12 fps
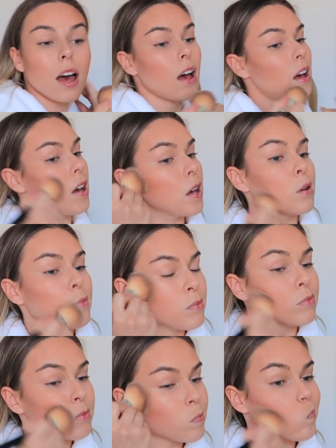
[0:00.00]

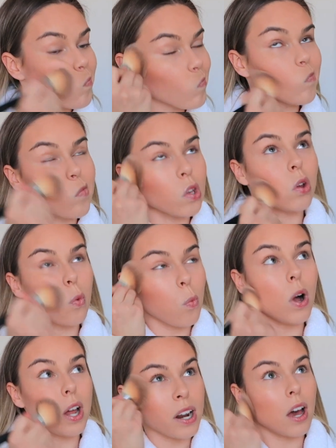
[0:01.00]
um,
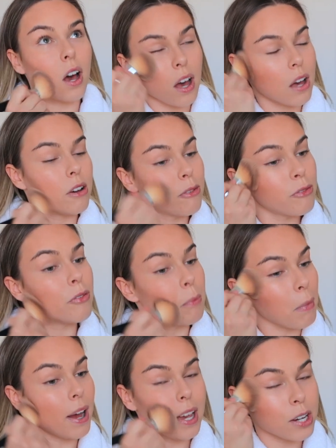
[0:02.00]
one of
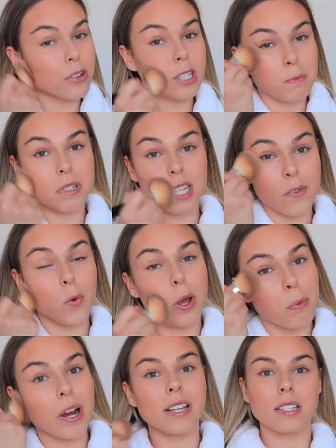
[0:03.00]
my Christmas
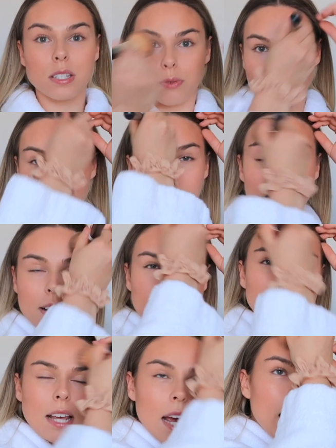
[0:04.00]
giveaway prizes for you
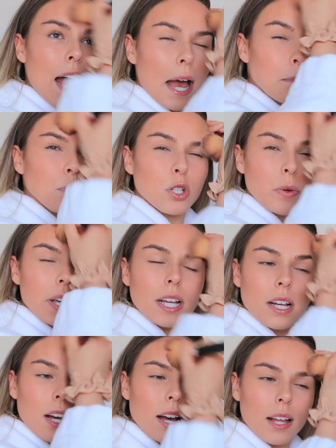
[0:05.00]
guys. I'm
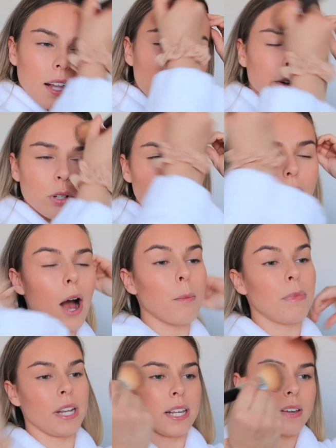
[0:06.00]
doing, I don't know how
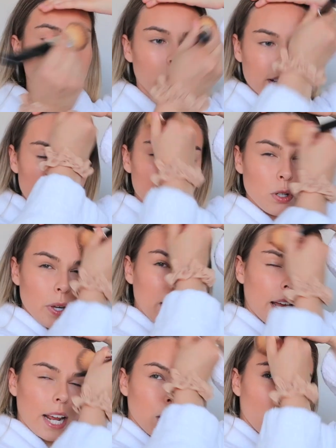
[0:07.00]
many giveaways I'm doing
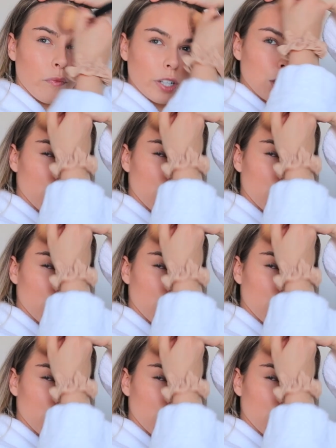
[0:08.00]
yet. I know I'm for